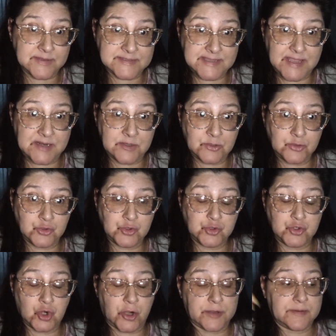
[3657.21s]
It's getting a little
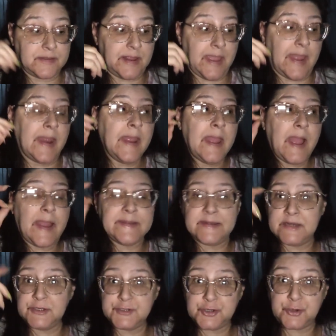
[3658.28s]
too dark that I
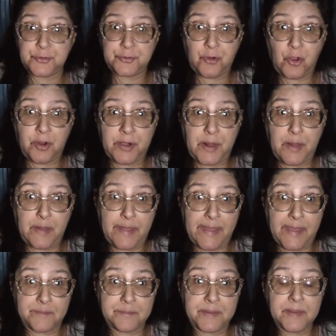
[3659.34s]
need to turn on a
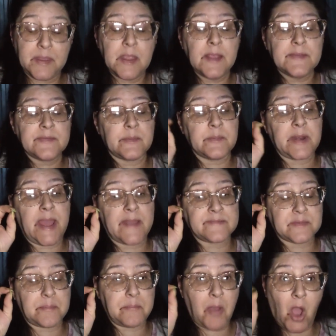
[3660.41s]
lamp. So I'm going to
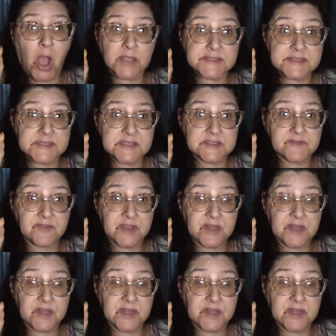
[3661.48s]
have to pause this